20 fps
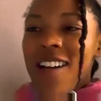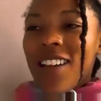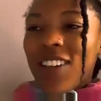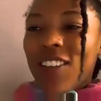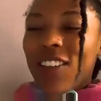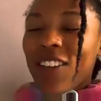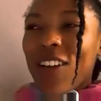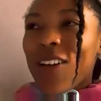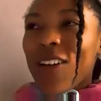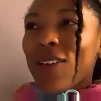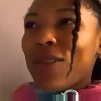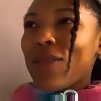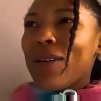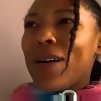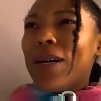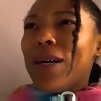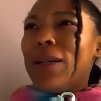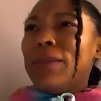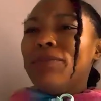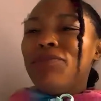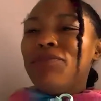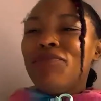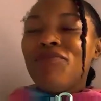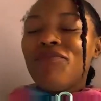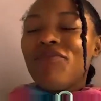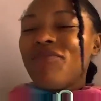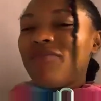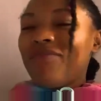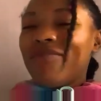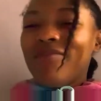you know,
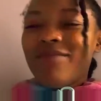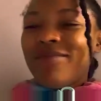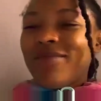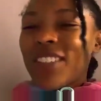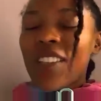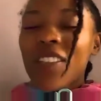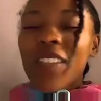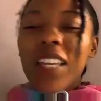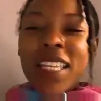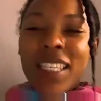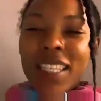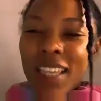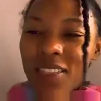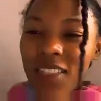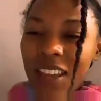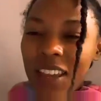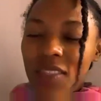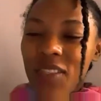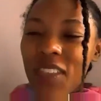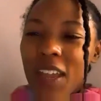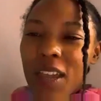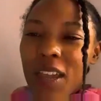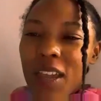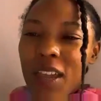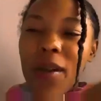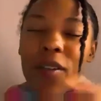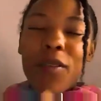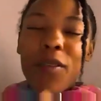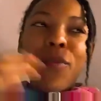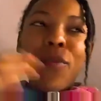the things that they think
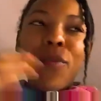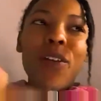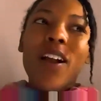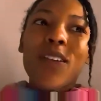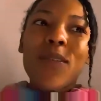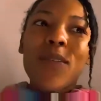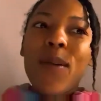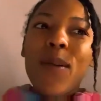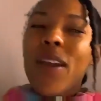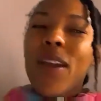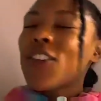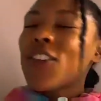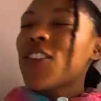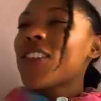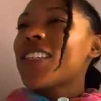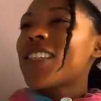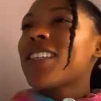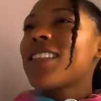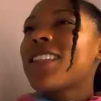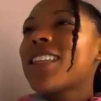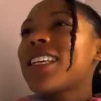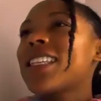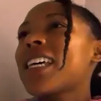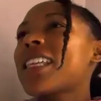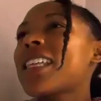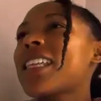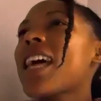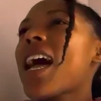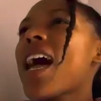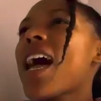about, the preoccupations and things
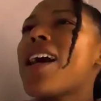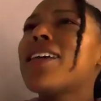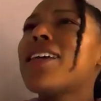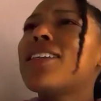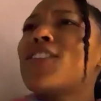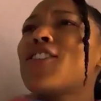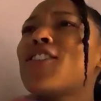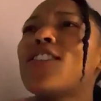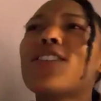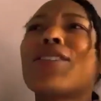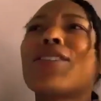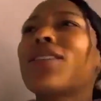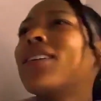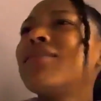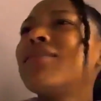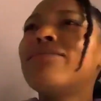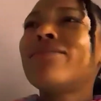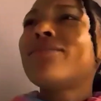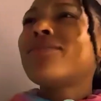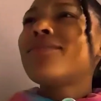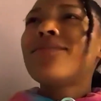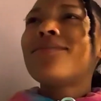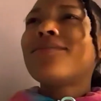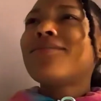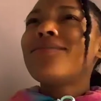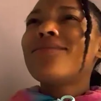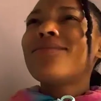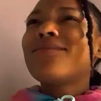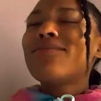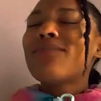like that, and just
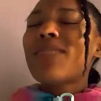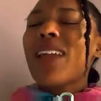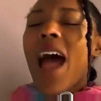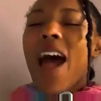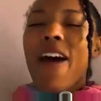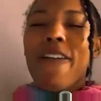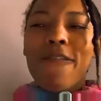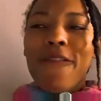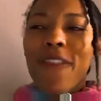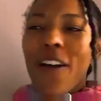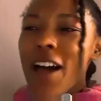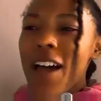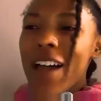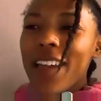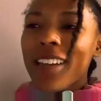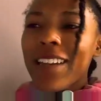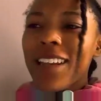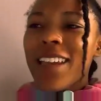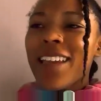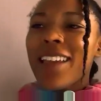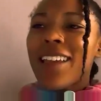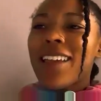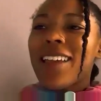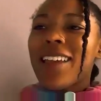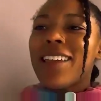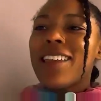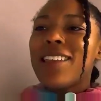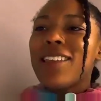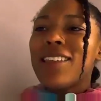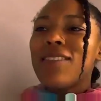have fun
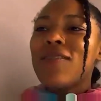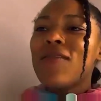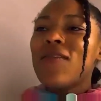and